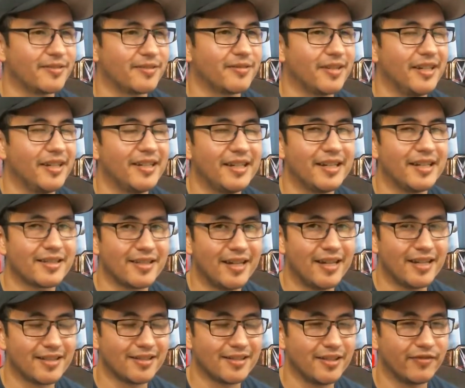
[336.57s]
Okay, yes, it
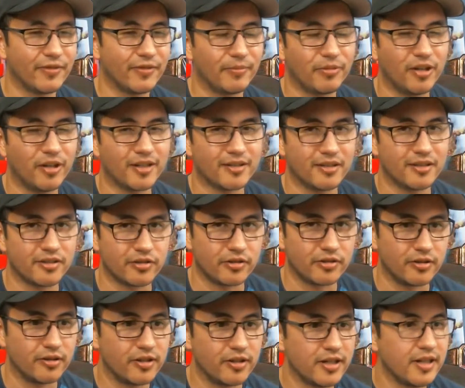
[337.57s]
has a different
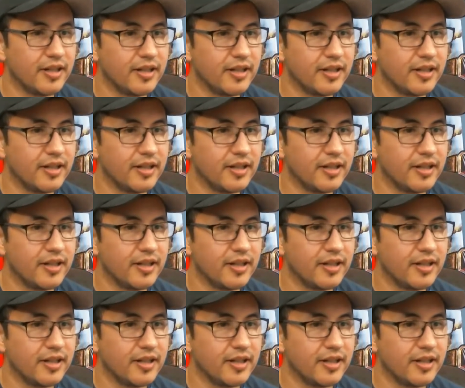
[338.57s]
processor.